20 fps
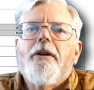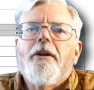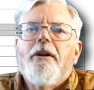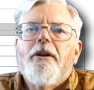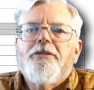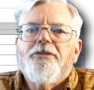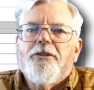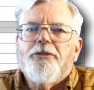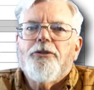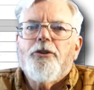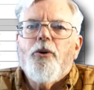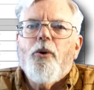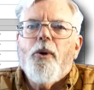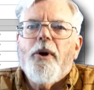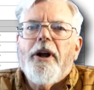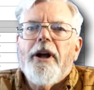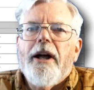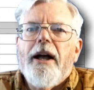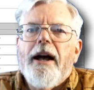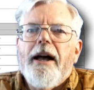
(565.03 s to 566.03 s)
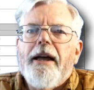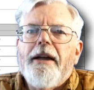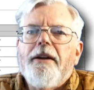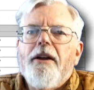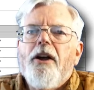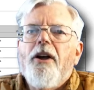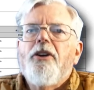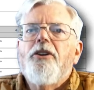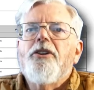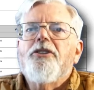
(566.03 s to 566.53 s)
It's a scoring guide
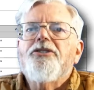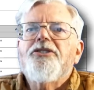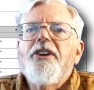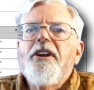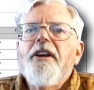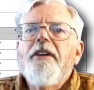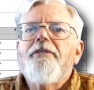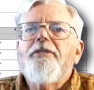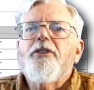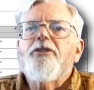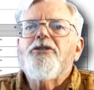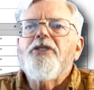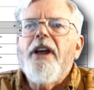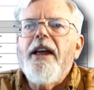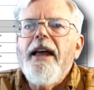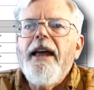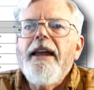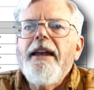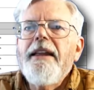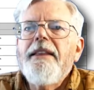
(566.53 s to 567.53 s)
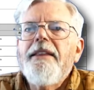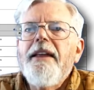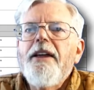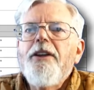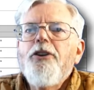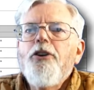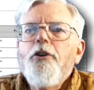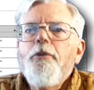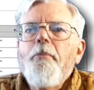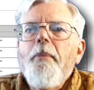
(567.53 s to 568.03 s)
to see if there's anything
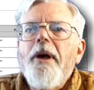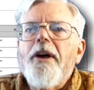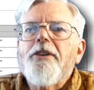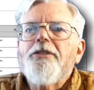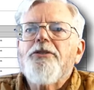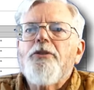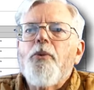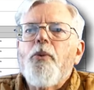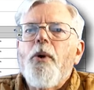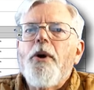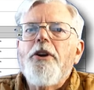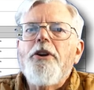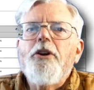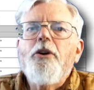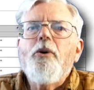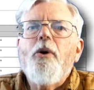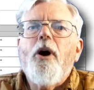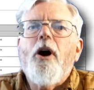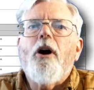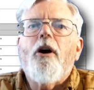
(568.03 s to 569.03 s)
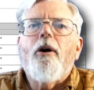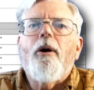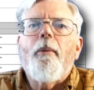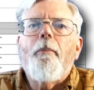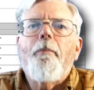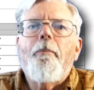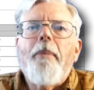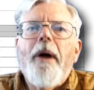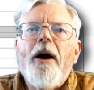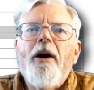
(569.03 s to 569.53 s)
you missed when you are
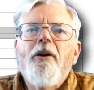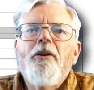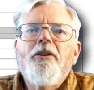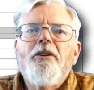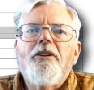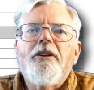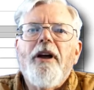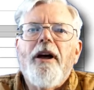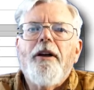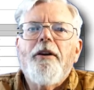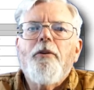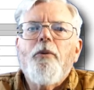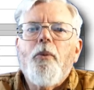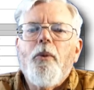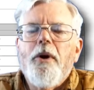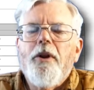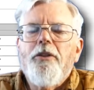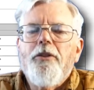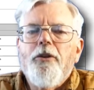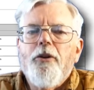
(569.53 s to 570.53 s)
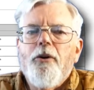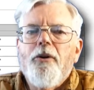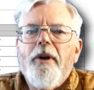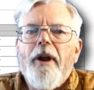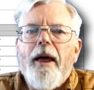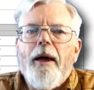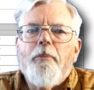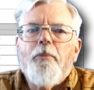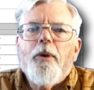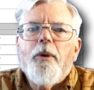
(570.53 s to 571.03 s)
about done with your
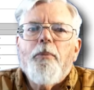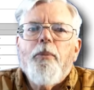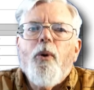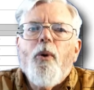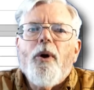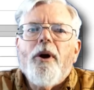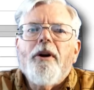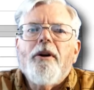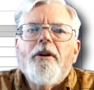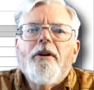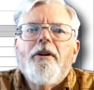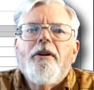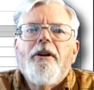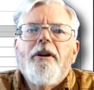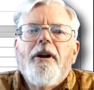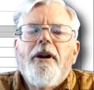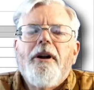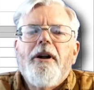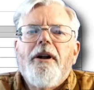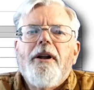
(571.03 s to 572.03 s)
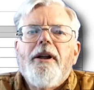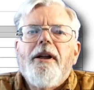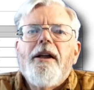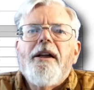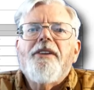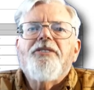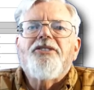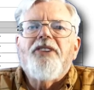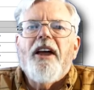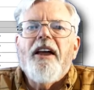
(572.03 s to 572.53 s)
lab report.
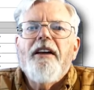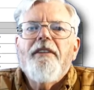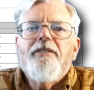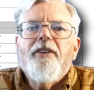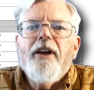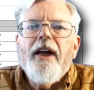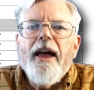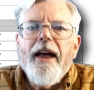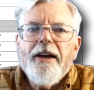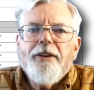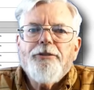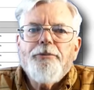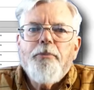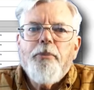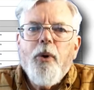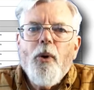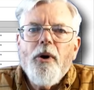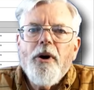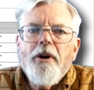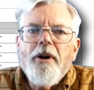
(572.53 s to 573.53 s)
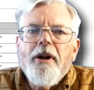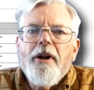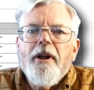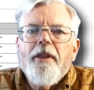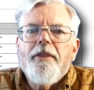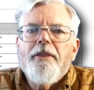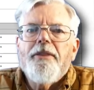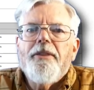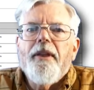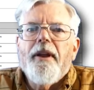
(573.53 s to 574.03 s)
Save or export
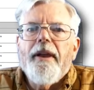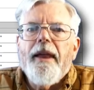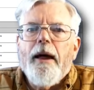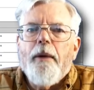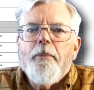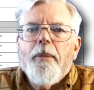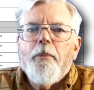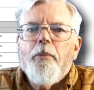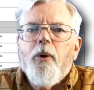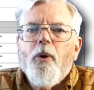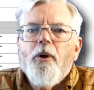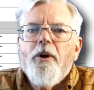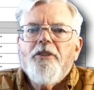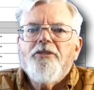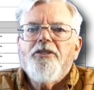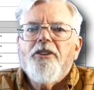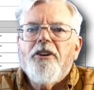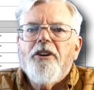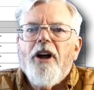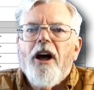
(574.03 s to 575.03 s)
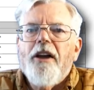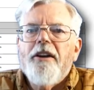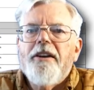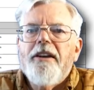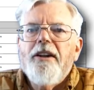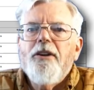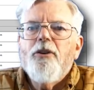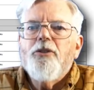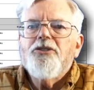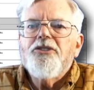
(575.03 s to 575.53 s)
the lab report as a .doc
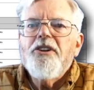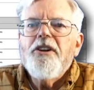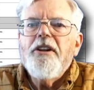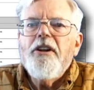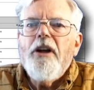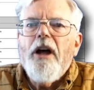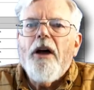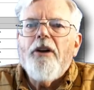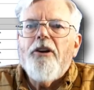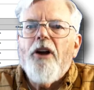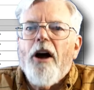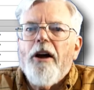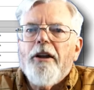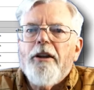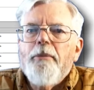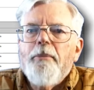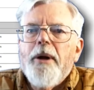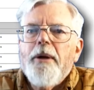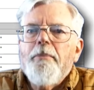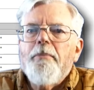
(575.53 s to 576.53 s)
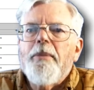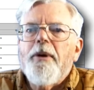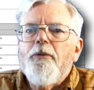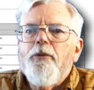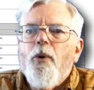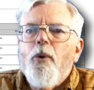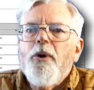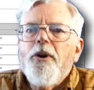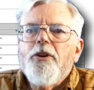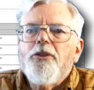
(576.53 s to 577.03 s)
document
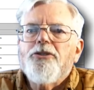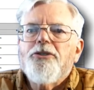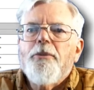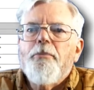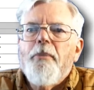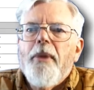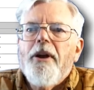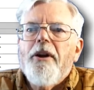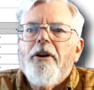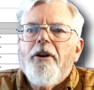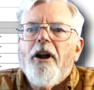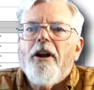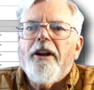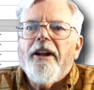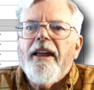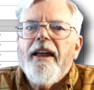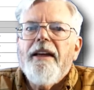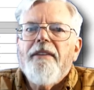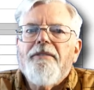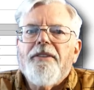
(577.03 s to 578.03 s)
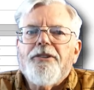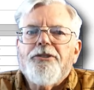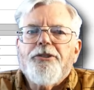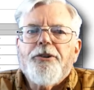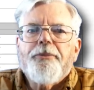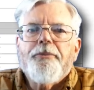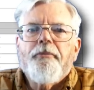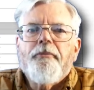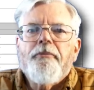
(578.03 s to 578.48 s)
before you submit it on Canvas.